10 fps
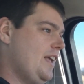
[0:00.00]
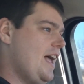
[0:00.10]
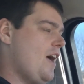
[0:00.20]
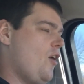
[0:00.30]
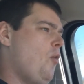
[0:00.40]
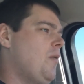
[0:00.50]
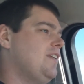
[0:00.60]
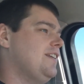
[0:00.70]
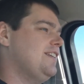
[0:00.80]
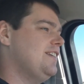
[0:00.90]

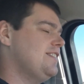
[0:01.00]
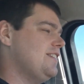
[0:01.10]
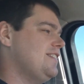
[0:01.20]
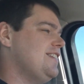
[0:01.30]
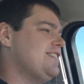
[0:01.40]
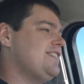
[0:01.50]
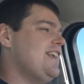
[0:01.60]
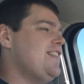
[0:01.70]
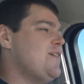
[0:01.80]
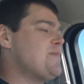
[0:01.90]
yeah, do you
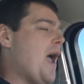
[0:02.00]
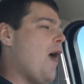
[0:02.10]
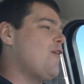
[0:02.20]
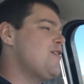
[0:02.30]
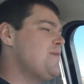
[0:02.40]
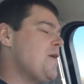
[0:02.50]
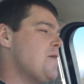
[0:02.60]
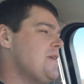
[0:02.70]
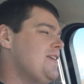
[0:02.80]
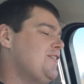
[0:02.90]
see the power
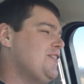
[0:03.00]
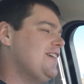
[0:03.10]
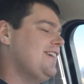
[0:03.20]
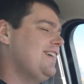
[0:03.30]
bomb he took?